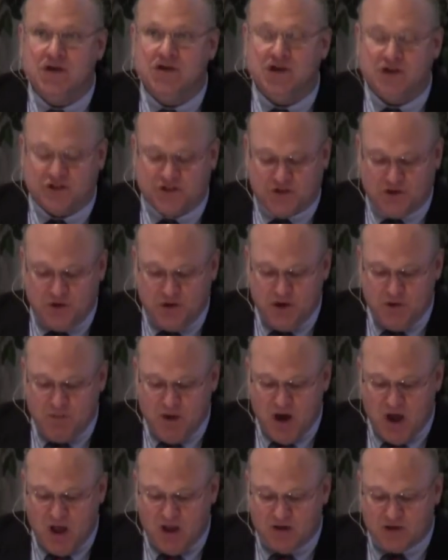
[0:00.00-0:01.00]
just 30
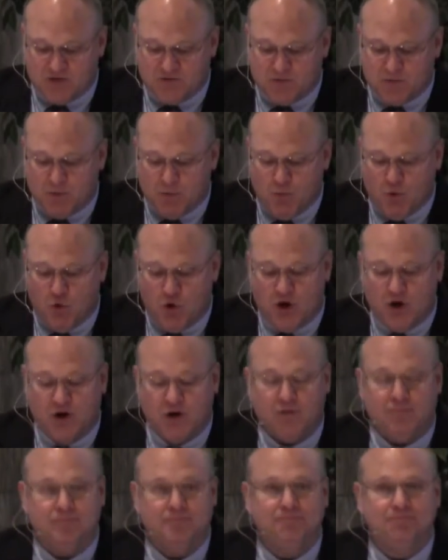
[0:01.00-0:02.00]
miles from the
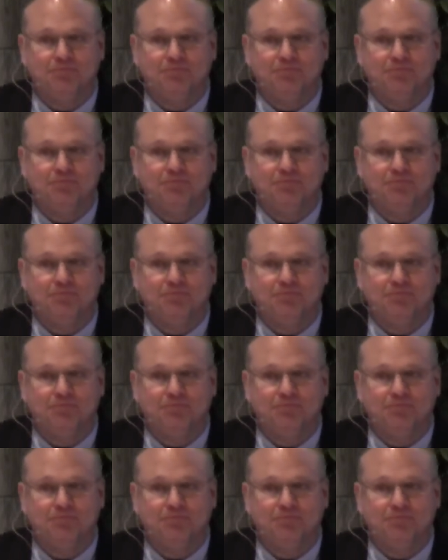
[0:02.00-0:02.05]
border.